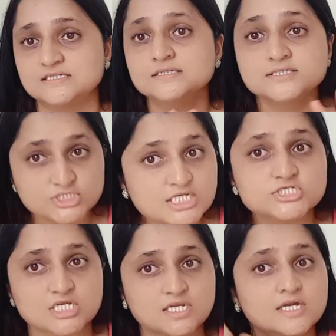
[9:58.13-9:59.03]

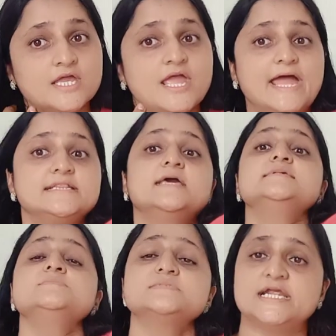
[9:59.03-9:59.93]
changing, and there are
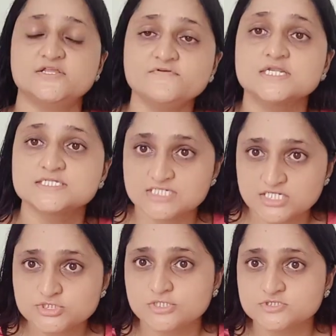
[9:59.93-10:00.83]
some scientific research
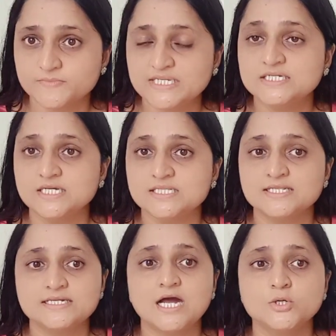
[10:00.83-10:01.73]
also being done that
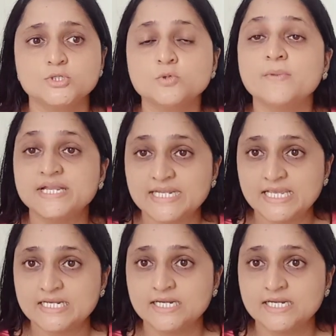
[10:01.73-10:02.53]
how do you maintain it,